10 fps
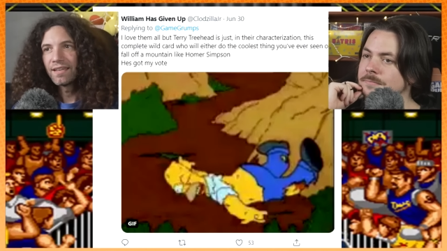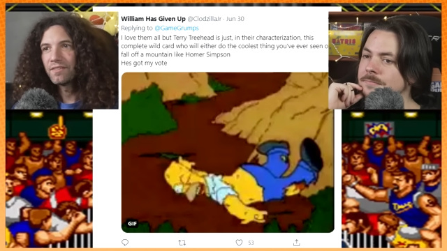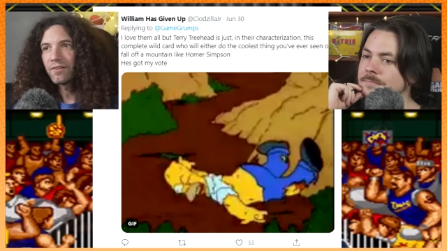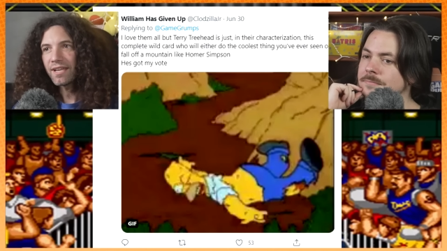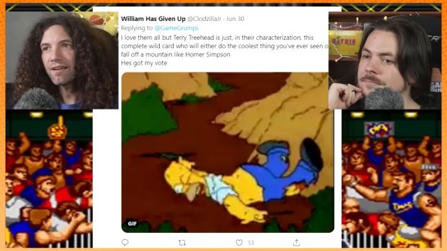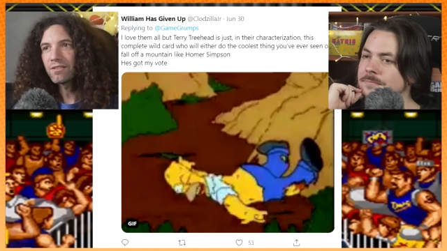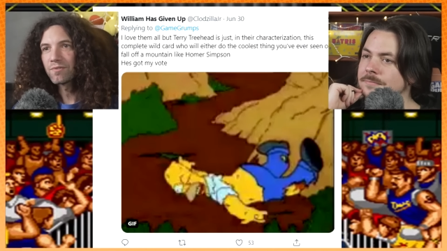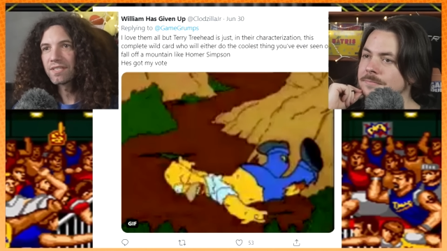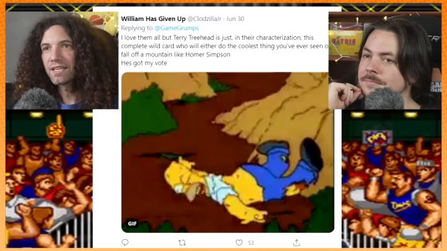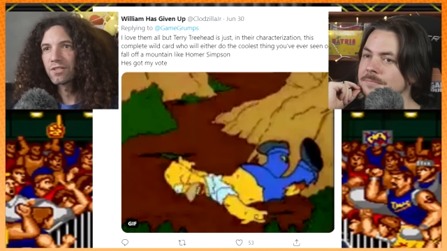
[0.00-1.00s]
Speaker 1: In their
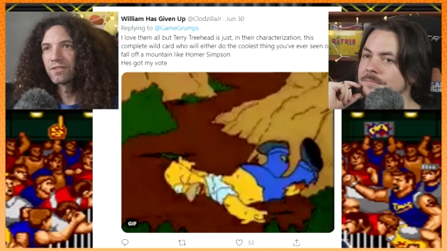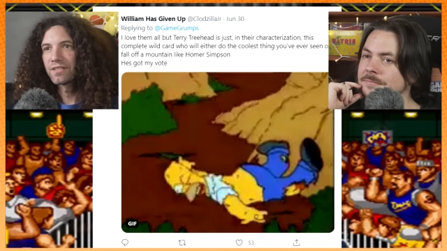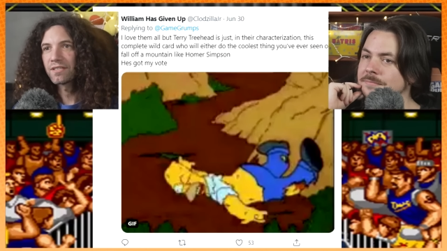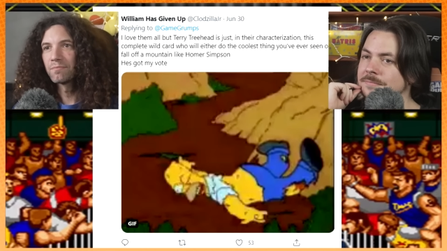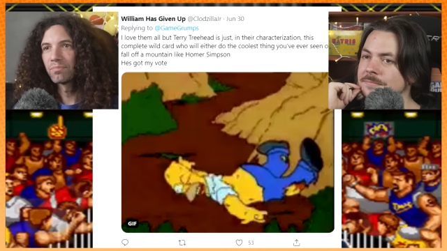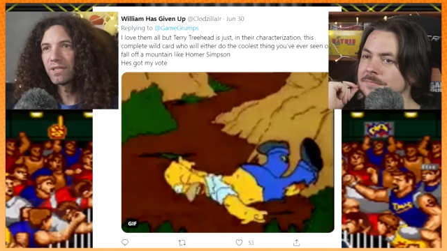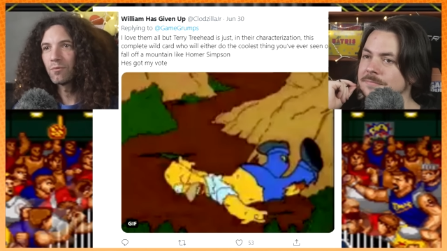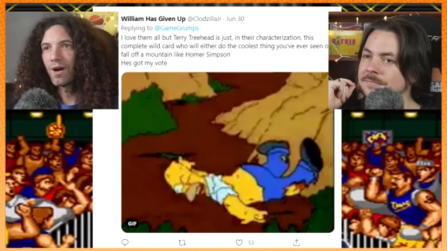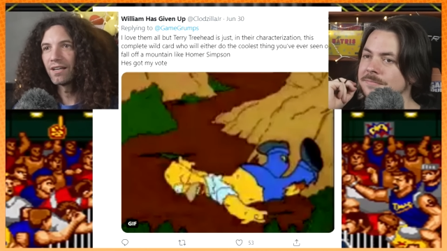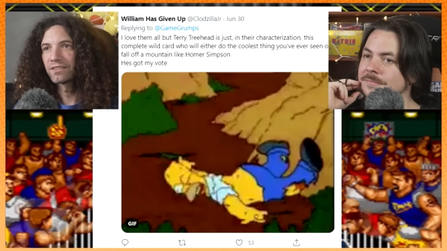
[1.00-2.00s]
characterization, this complete
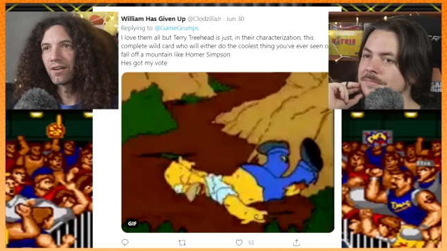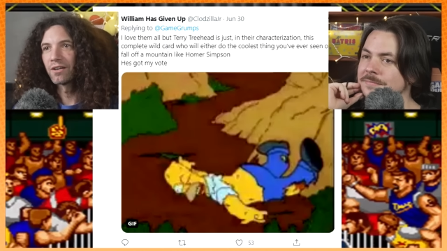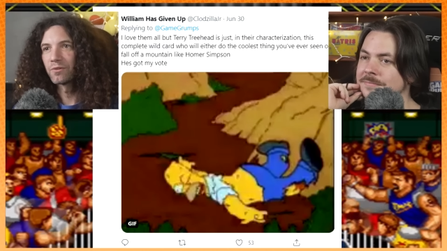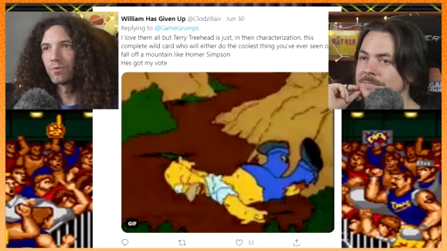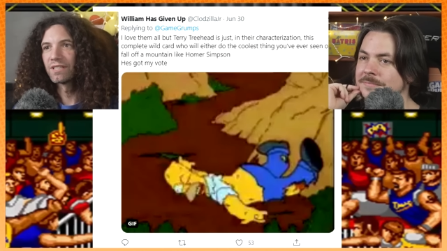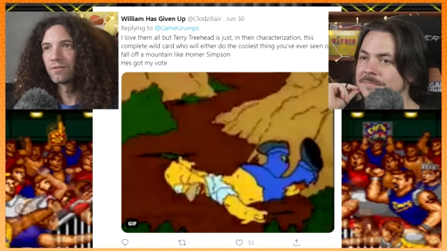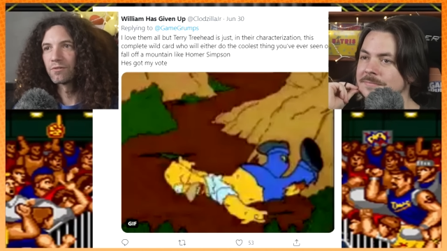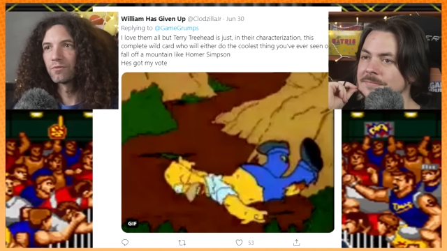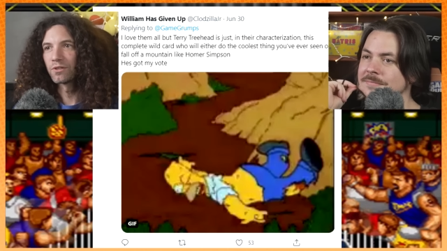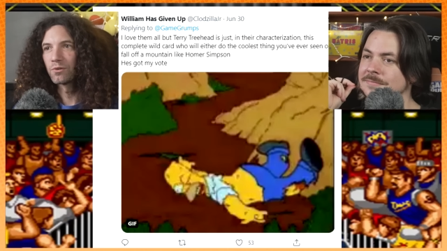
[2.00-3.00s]
wild card who will
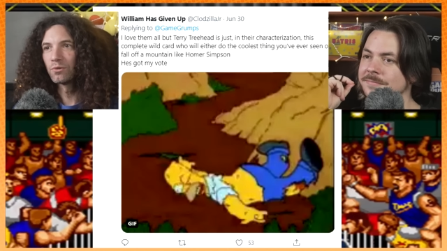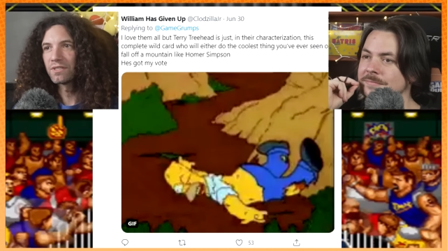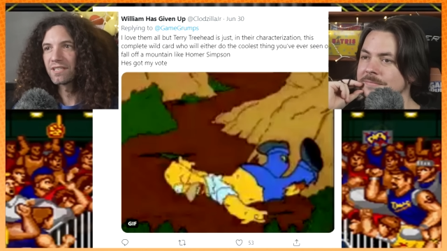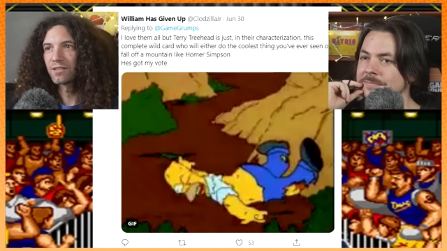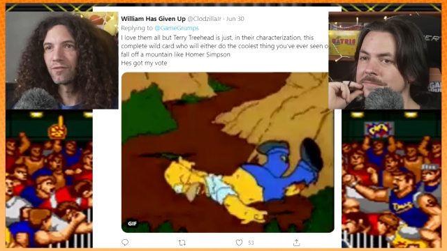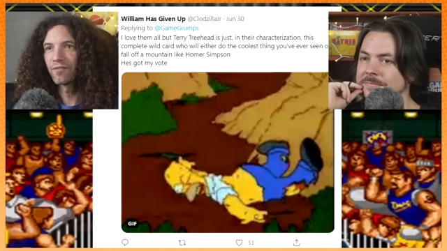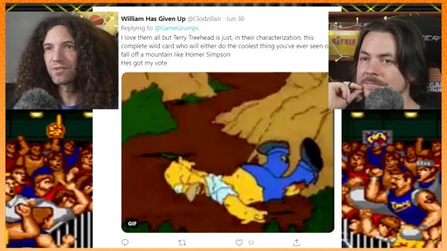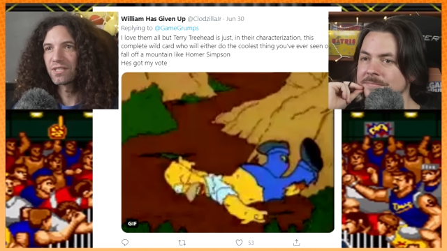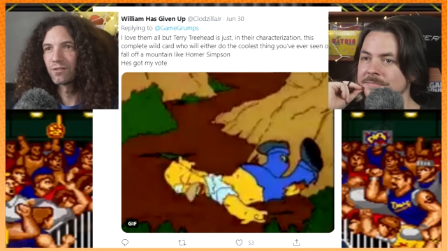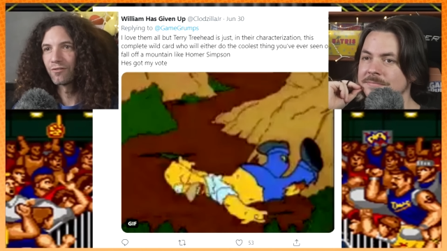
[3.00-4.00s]
either do the coolest thing you've ever
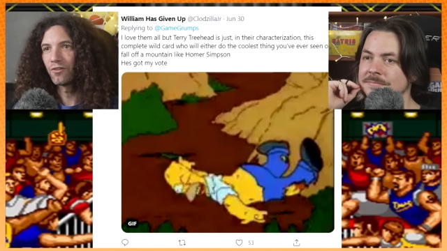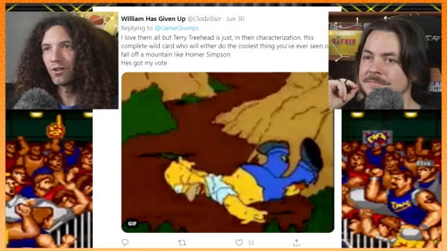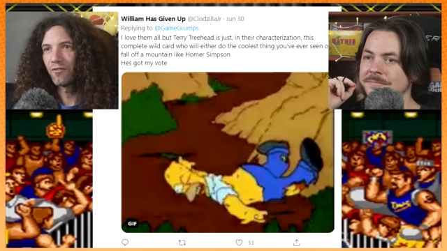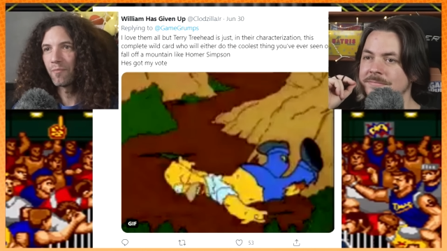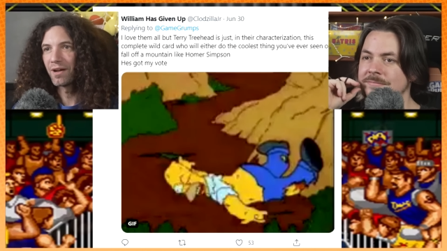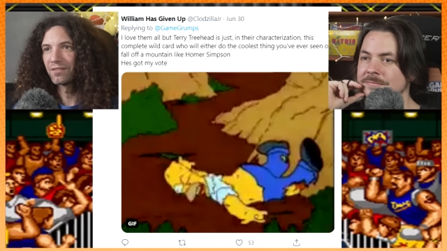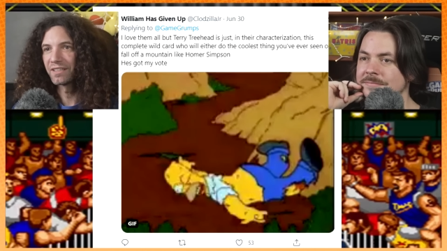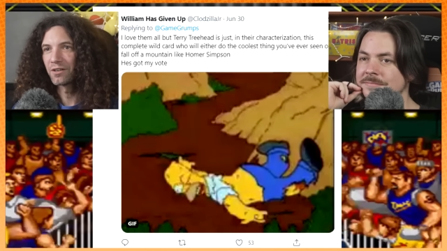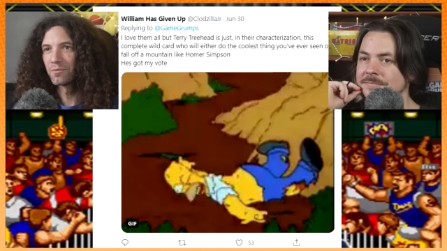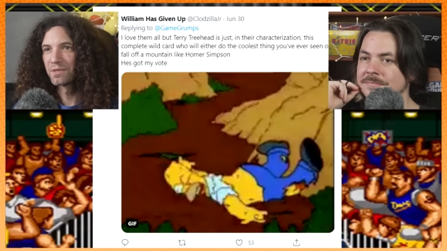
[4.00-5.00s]
seen or fall off a mountain
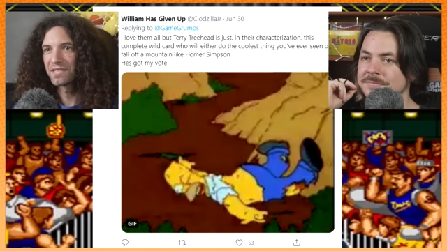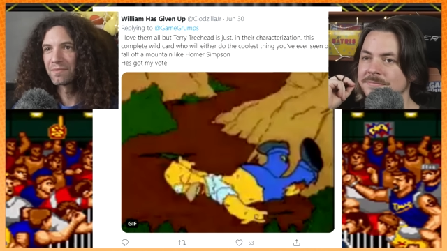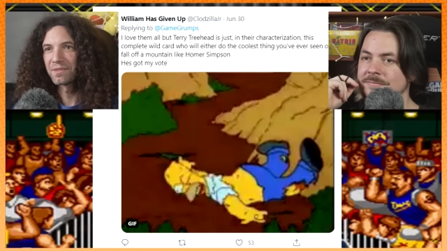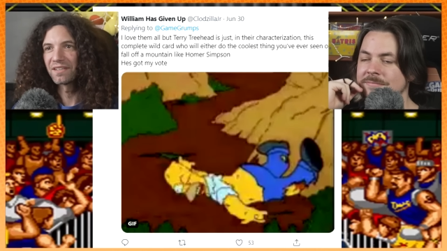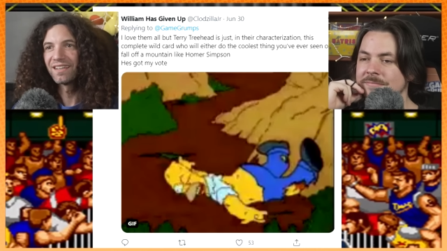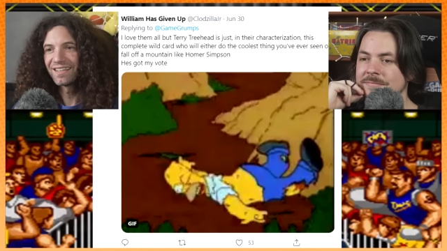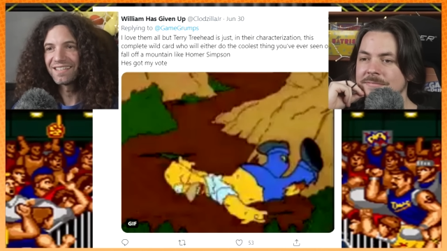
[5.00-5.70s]
like Homer Simpson.